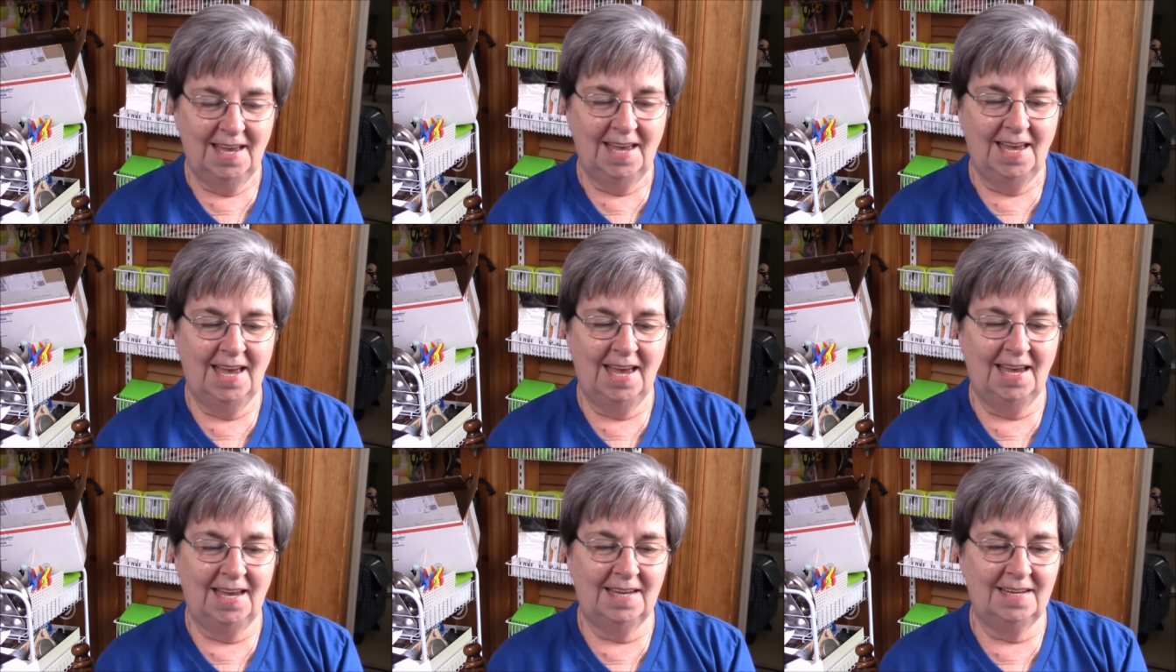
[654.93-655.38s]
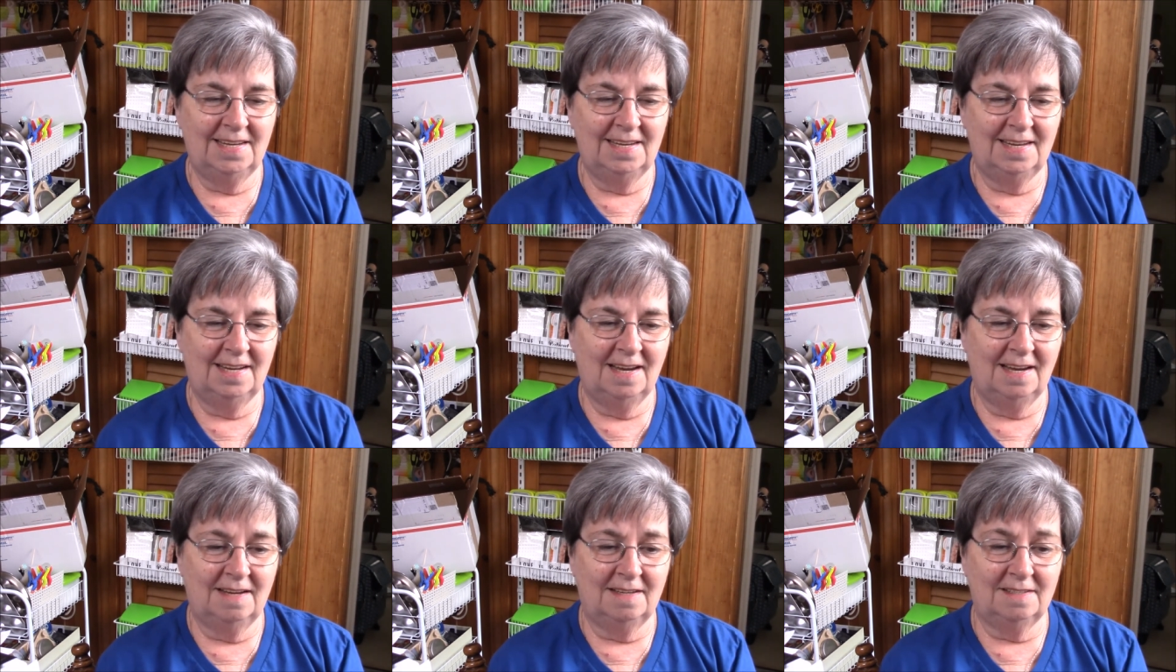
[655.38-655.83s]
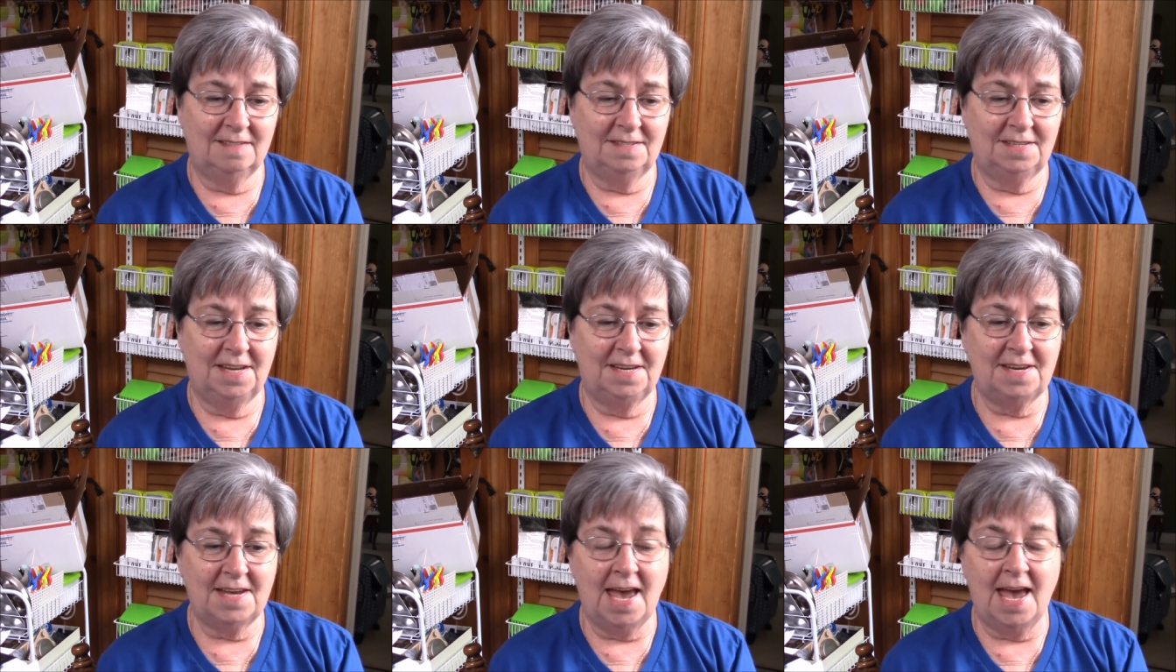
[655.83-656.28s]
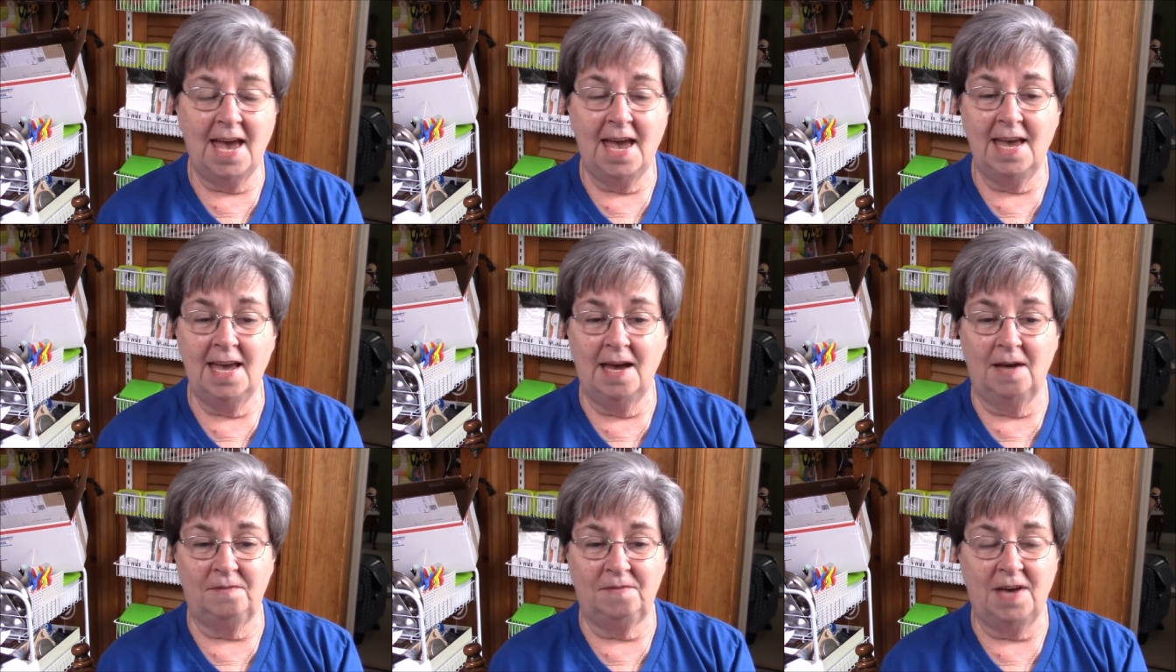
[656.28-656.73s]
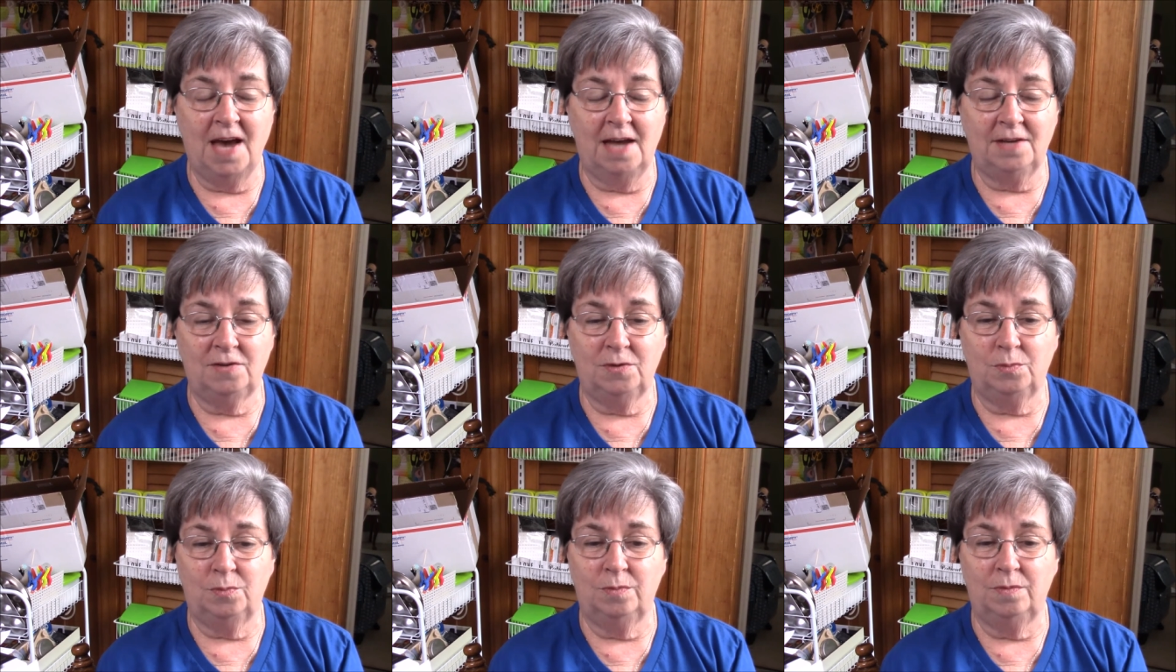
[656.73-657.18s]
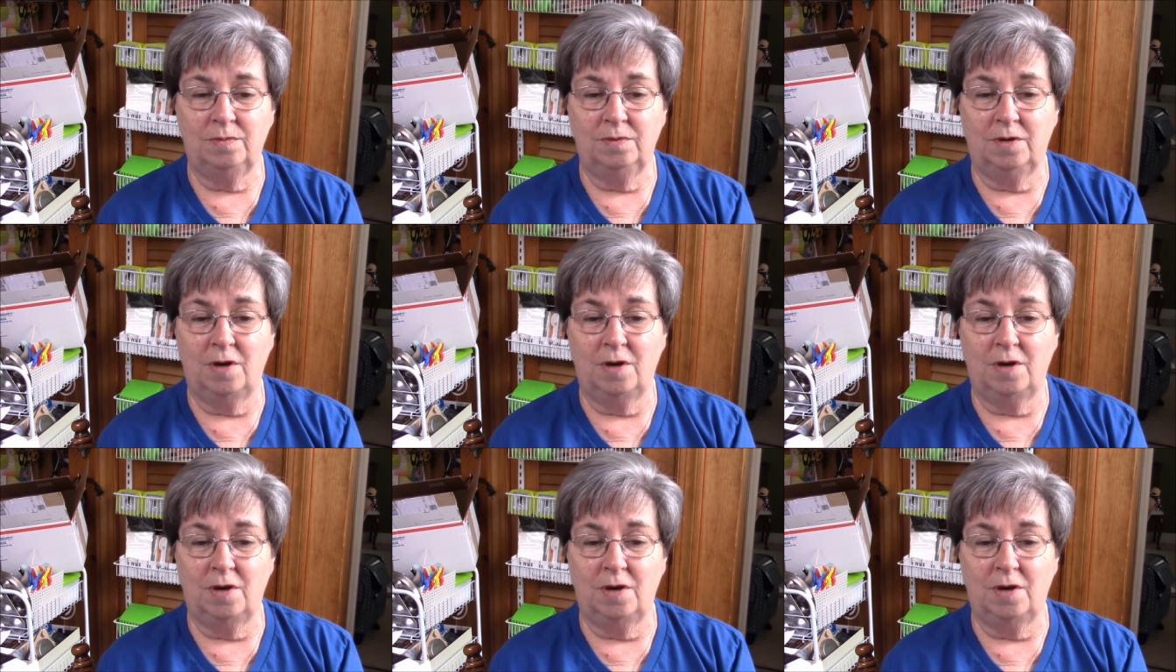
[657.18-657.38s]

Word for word: And uh, today I've got to